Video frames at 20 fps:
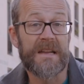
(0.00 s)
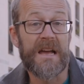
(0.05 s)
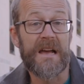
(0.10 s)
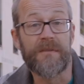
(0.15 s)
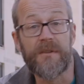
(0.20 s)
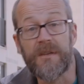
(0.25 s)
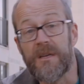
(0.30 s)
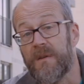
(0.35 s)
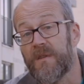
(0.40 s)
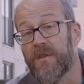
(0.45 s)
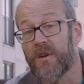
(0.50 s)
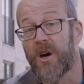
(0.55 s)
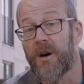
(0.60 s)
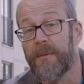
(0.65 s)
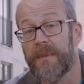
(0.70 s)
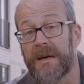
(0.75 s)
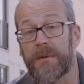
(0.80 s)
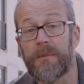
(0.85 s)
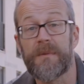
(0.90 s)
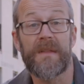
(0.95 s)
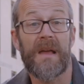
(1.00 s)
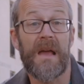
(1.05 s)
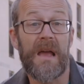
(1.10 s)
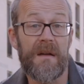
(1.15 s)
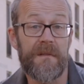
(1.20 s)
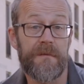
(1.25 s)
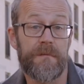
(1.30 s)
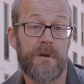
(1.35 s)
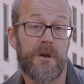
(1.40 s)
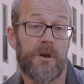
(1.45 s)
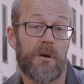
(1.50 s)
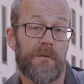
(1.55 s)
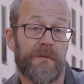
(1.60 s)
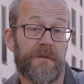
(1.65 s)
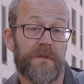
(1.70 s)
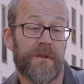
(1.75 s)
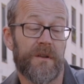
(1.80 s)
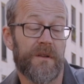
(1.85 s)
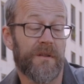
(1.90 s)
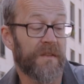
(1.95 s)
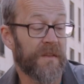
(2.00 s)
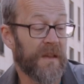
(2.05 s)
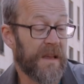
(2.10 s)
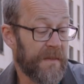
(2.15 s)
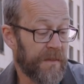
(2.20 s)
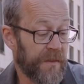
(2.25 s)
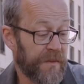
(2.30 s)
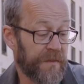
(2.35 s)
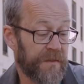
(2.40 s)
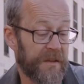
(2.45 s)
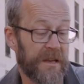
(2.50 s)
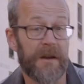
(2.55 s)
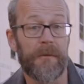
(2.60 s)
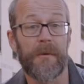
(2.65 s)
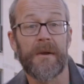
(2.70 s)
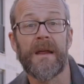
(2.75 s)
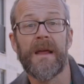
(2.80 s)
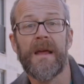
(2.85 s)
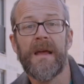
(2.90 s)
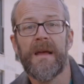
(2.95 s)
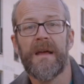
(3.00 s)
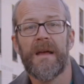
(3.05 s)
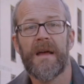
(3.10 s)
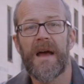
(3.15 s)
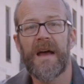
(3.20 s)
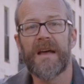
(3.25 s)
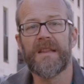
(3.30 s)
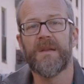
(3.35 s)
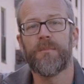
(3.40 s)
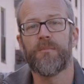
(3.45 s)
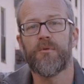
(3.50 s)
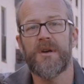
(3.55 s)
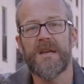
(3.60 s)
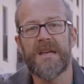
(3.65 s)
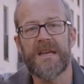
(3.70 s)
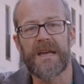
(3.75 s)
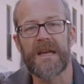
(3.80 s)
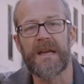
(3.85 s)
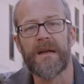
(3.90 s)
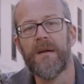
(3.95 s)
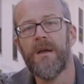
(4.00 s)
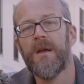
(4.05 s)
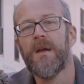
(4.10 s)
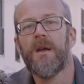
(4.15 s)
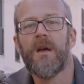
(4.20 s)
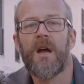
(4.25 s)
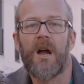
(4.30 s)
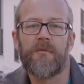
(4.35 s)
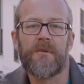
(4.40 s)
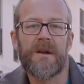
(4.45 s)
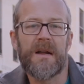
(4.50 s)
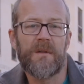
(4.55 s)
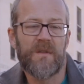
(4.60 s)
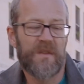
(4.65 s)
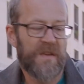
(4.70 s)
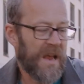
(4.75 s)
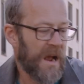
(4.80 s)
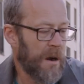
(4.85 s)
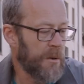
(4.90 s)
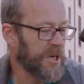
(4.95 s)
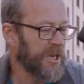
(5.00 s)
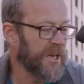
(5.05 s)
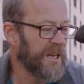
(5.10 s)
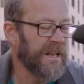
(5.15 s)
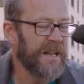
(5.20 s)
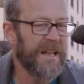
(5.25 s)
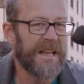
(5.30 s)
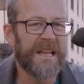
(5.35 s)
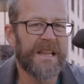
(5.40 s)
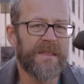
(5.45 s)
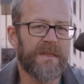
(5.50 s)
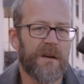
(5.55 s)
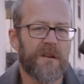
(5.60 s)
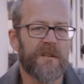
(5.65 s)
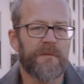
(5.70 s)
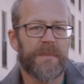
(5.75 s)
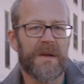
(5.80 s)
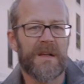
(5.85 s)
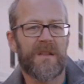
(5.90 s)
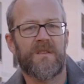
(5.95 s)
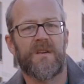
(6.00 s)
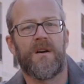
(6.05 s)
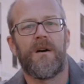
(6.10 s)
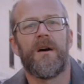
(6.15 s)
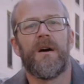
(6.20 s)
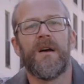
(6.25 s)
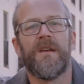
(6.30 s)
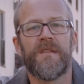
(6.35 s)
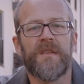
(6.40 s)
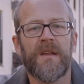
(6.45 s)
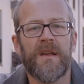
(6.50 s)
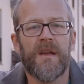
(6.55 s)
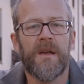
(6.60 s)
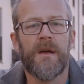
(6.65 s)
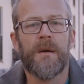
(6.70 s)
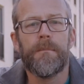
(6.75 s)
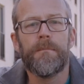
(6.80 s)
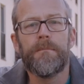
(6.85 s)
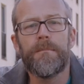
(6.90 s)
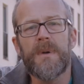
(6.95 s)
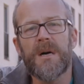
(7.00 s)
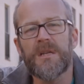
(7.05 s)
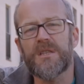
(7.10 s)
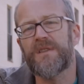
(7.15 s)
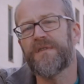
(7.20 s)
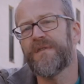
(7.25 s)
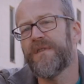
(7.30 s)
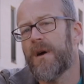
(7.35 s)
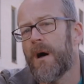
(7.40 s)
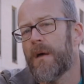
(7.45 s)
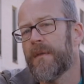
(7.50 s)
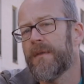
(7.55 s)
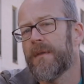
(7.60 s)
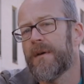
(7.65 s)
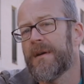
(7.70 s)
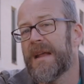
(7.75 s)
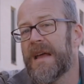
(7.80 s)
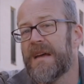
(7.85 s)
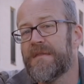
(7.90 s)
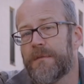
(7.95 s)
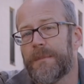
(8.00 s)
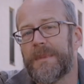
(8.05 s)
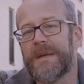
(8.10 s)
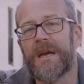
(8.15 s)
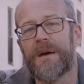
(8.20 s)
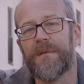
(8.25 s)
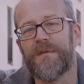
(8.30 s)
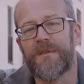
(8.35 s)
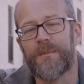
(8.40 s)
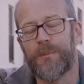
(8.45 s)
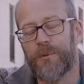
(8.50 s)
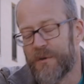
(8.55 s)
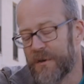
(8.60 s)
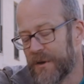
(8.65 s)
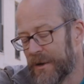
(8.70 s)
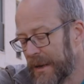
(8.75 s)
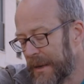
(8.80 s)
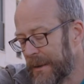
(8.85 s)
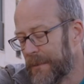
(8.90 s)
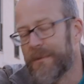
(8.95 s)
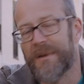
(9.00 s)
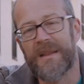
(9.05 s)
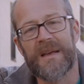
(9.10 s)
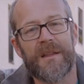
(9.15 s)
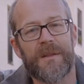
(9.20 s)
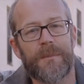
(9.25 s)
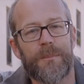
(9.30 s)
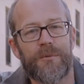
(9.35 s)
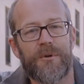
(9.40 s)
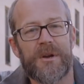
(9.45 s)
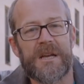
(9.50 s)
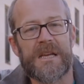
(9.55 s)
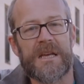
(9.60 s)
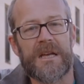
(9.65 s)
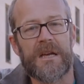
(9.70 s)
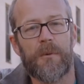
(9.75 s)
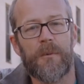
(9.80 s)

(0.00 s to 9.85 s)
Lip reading: down the new tarmac with every confidence in the steering and the braking. Around town you can lean those big tyres much farther than I'd ever be comfortable doing without them breaking